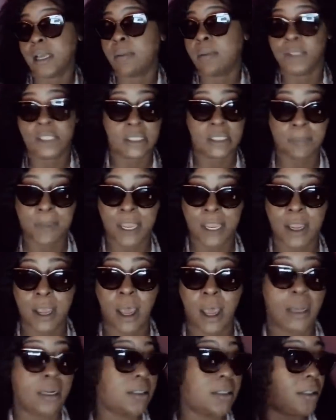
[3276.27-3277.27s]
I'm just
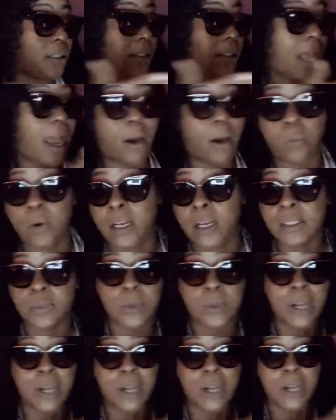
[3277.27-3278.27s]
being honest. It's how I
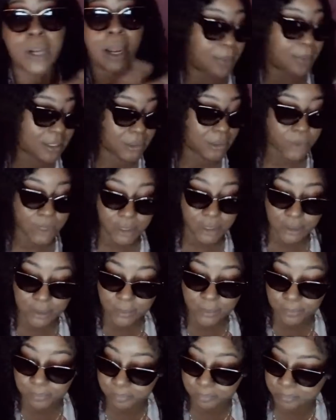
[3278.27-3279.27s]
was when I was in my 20s.
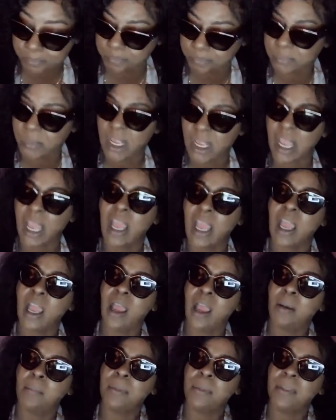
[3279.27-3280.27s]

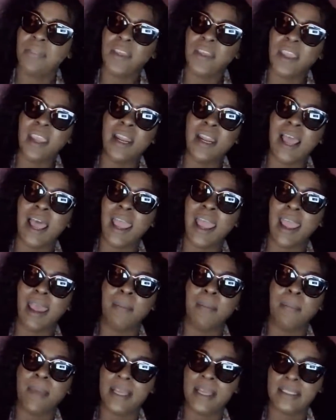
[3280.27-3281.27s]
But then
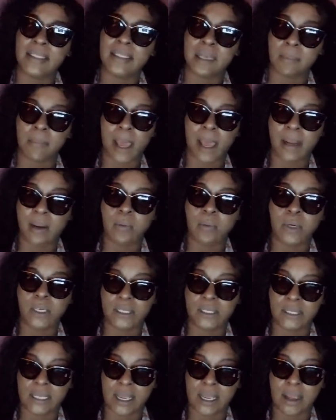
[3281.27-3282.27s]
I had met somebody
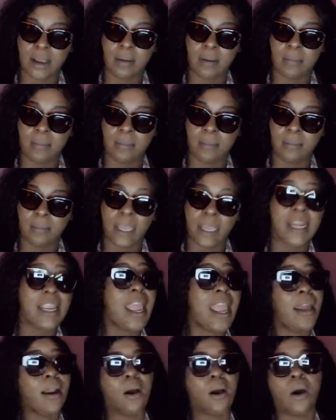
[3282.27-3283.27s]
one time, and
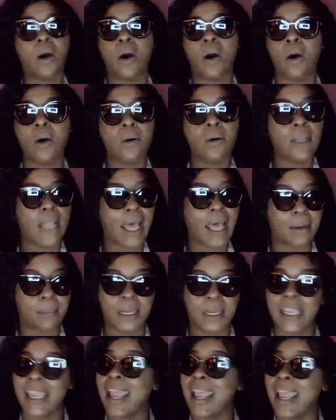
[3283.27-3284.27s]
he had a whole lot
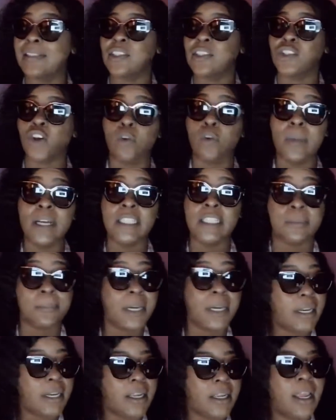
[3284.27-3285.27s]
of money. He had so much
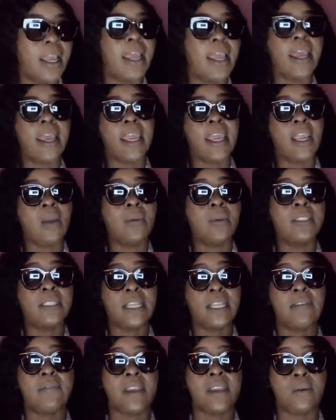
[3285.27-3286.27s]
money. He was
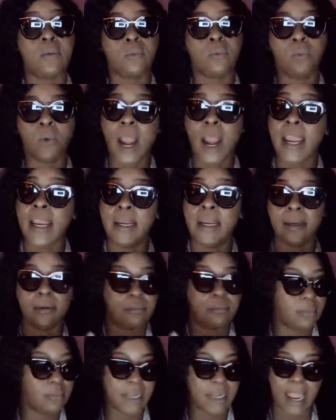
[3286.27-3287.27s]
living right
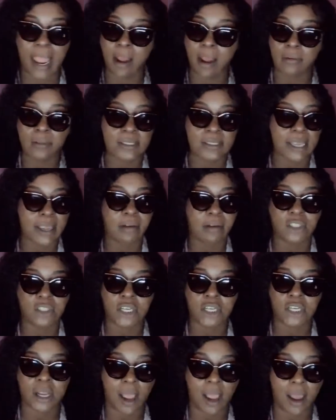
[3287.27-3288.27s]
downtown
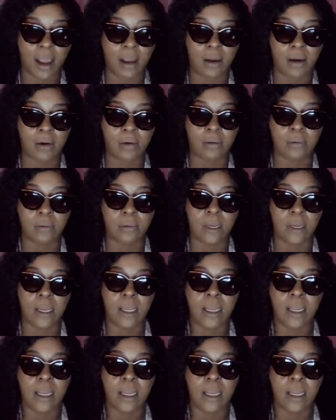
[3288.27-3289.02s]
Chicago.